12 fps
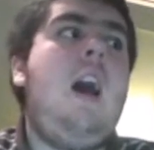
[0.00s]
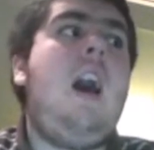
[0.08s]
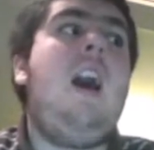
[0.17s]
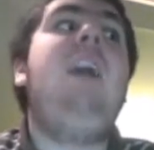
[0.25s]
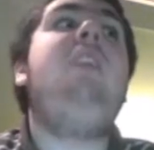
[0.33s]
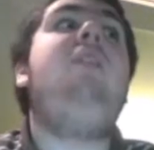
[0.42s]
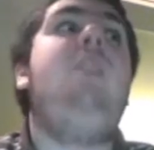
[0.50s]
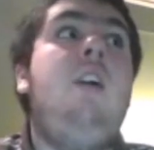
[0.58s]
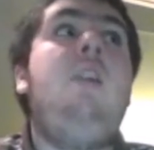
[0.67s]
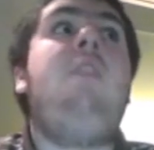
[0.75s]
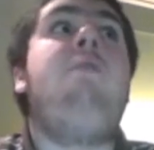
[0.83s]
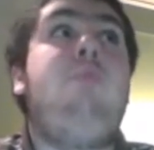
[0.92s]
I
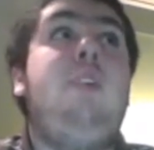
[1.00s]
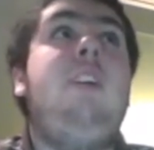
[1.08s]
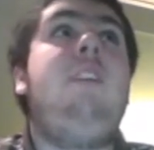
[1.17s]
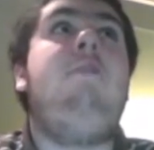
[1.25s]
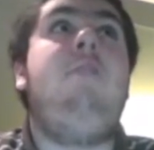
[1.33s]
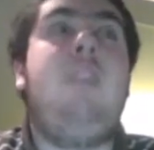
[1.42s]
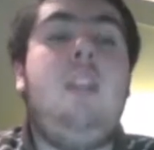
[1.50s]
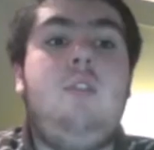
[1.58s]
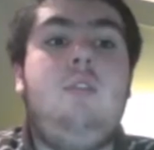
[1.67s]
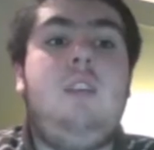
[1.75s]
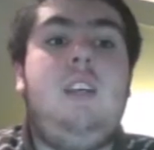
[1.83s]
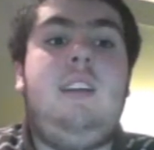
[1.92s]
love playing
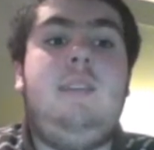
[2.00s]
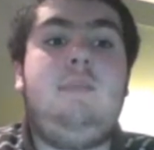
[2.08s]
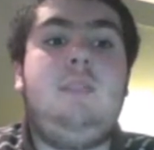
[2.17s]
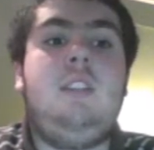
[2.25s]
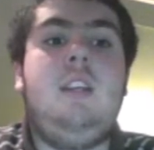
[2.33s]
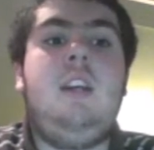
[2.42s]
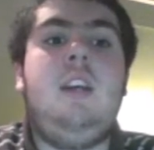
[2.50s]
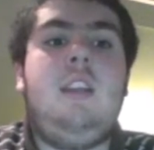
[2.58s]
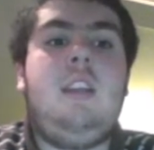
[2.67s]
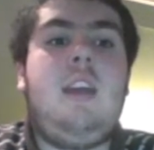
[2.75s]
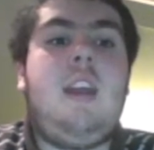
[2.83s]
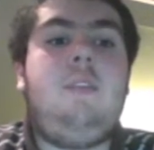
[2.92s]
video games
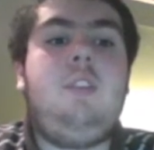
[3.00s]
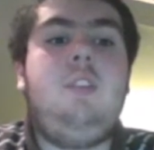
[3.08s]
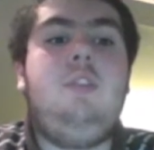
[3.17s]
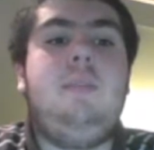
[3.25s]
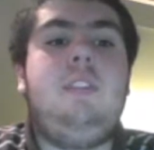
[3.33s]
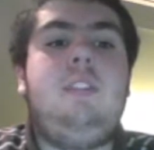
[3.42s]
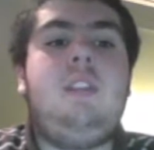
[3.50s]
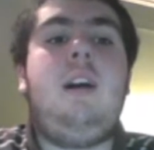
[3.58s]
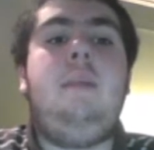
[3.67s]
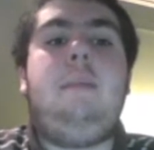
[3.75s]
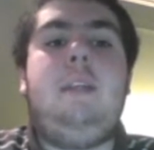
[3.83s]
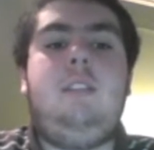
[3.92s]
that have to do with
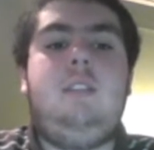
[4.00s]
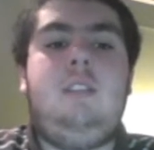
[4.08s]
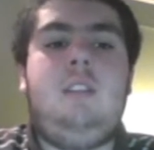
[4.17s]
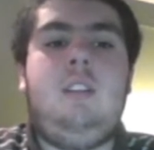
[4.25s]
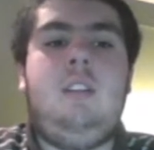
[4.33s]
zombies.